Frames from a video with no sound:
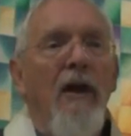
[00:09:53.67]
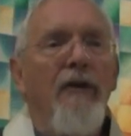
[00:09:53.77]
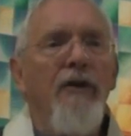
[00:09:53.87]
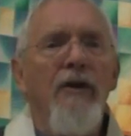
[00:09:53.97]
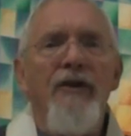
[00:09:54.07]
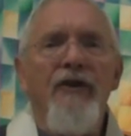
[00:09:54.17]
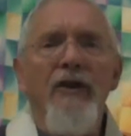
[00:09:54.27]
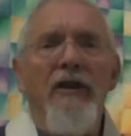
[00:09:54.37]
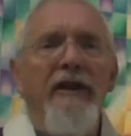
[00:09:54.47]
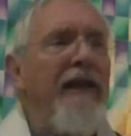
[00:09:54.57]
has got a
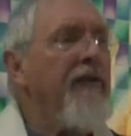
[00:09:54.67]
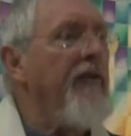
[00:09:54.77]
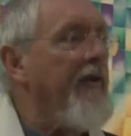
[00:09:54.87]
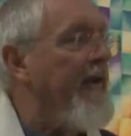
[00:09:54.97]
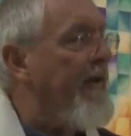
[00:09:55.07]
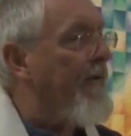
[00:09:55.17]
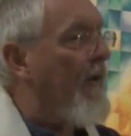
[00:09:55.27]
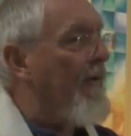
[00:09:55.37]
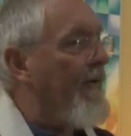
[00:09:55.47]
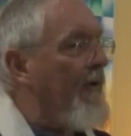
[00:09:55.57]
certain entity, it's
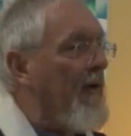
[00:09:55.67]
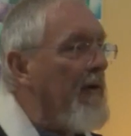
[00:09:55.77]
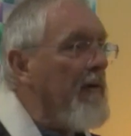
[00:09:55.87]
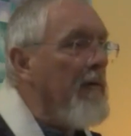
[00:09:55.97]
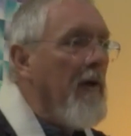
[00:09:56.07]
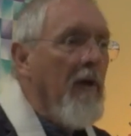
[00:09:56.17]
got a certain